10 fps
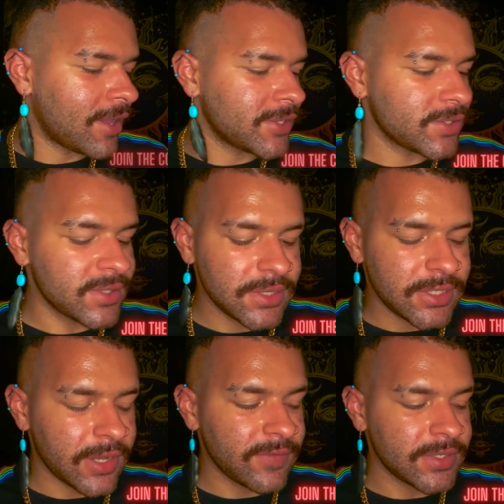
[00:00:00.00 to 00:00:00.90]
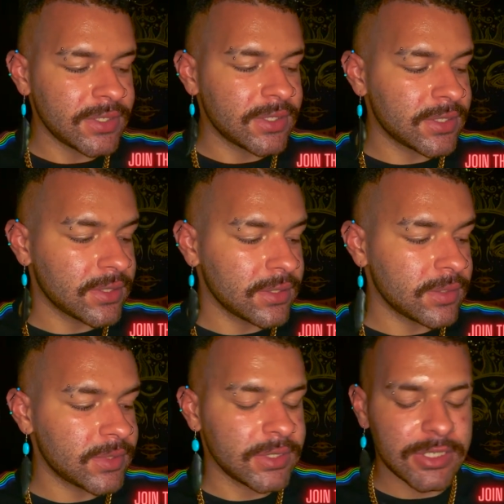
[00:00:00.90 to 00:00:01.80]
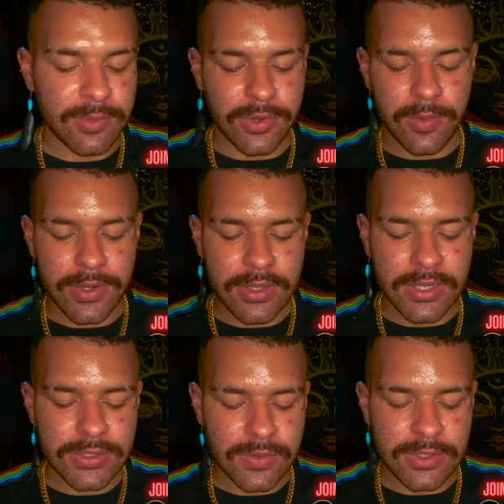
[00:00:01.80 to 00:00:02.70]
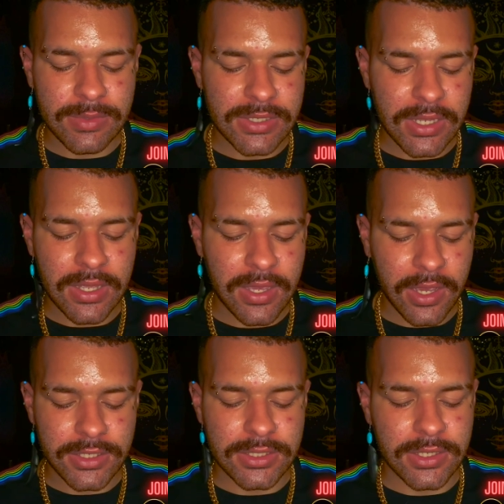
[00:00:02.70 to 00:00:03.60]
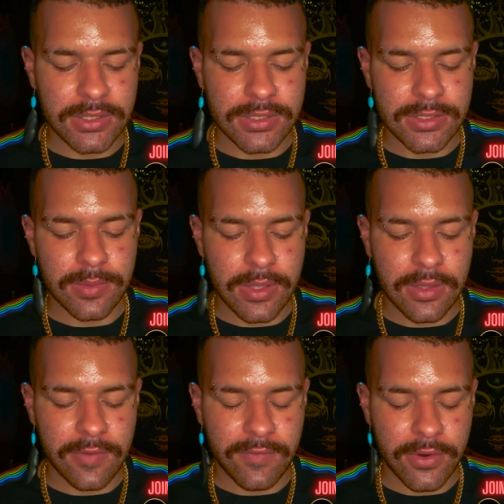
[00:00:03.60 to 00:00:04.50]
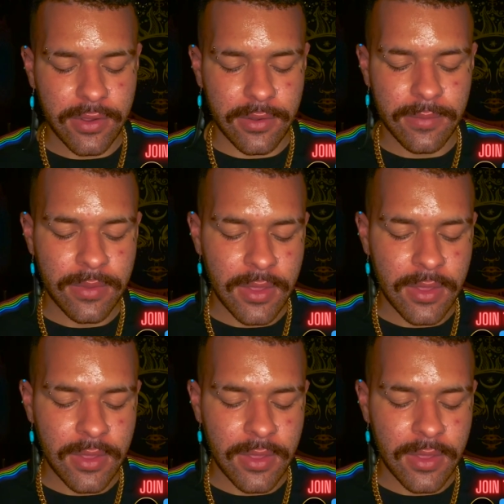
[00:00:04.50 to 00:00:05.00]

So let's delve into this a little bit deeper. What are you guys going to be taking action on this week, Virgo?